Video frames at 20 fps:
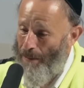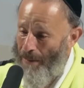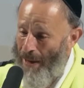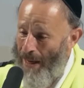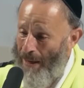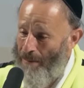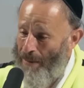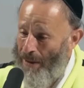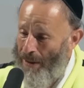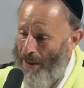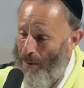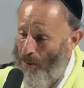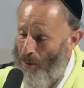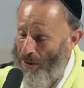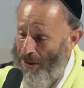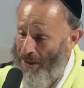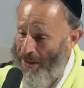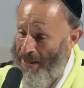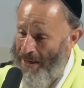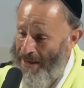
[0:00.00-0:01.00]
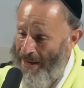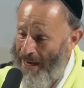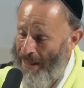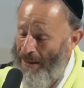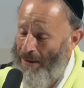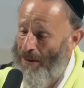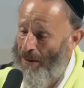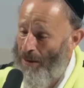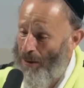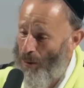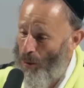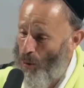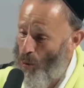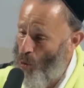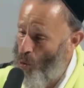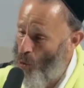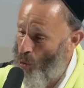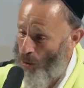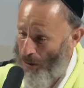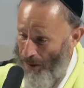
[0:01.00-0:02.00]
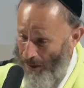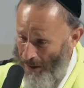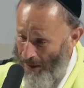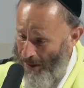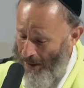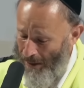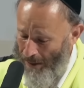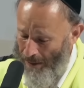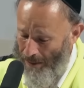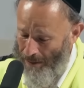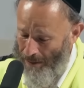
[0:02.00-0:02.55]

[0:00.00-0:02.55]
The baby that was connected to the cord